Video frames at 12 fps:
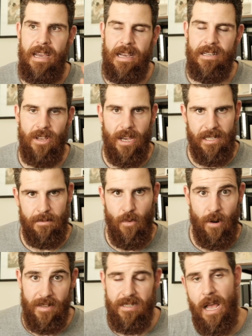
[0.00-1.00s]
So it's
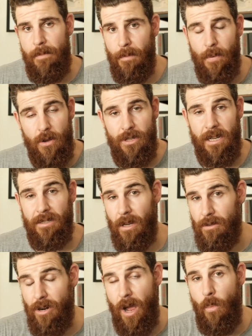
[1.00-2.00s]
more of a summer project, so I'll
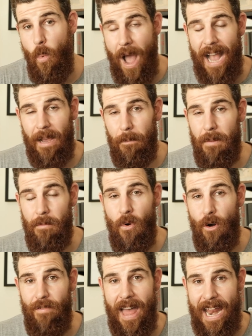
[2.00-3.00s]
try and whack a bit
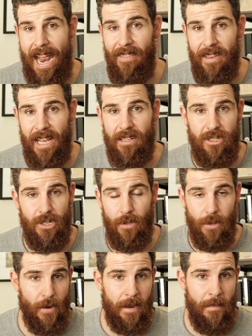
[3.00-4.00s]
more of that out in the next 2 or
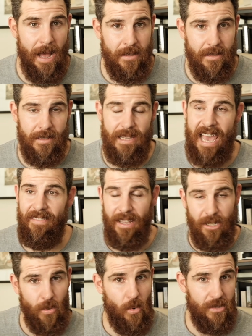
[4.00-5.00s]
3 months, and then
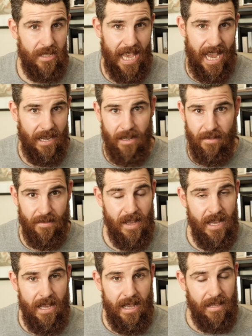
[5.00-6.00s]
towards the end of
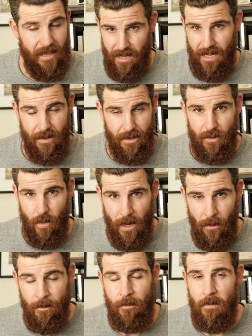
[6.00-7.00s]
the year as well.